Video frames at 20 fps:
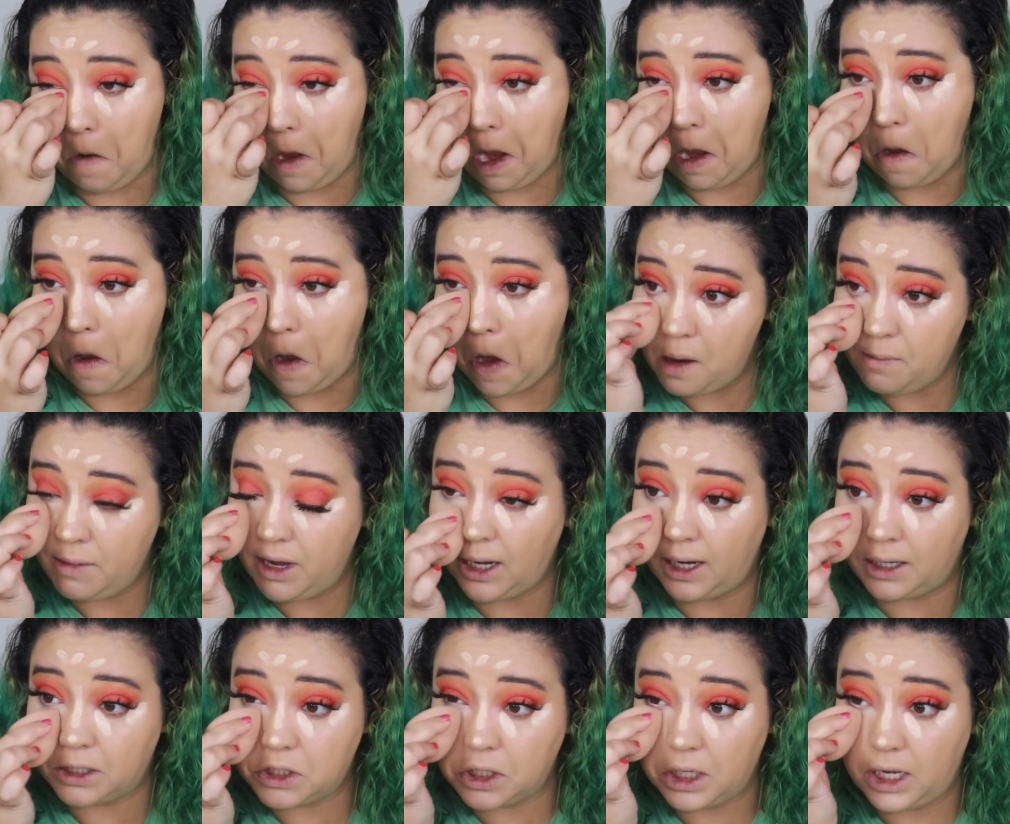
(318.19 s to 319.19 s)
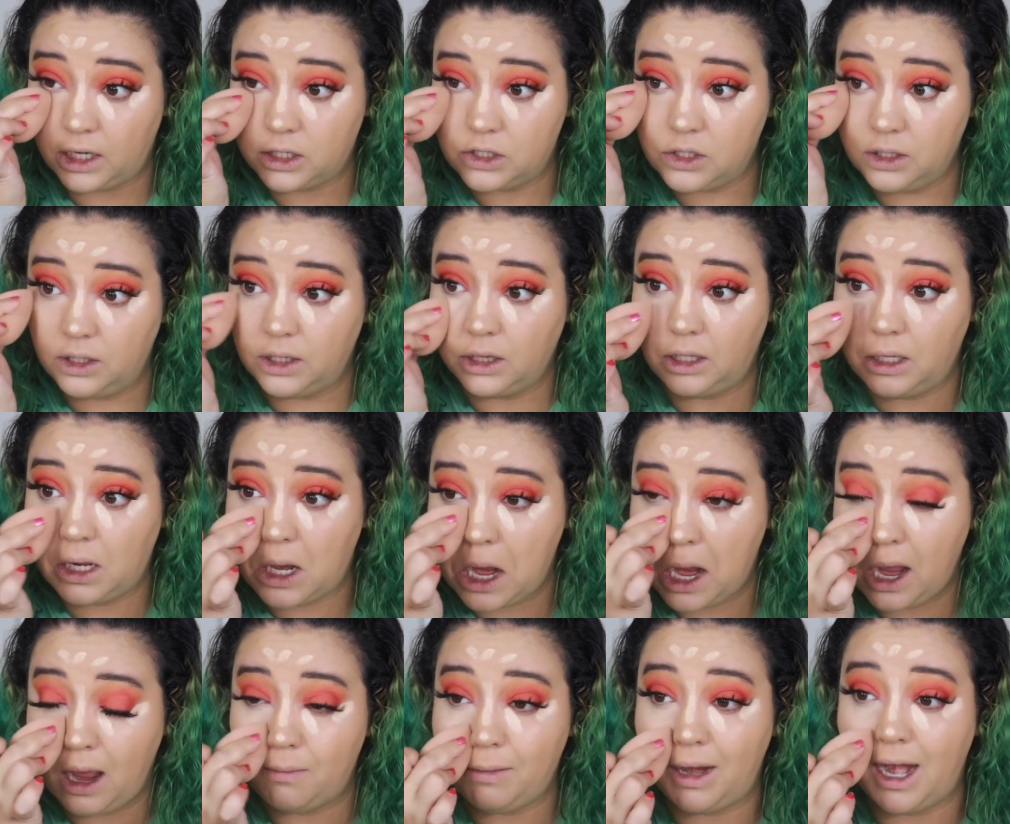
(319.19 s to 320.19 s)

Wow, I might actually, actually, I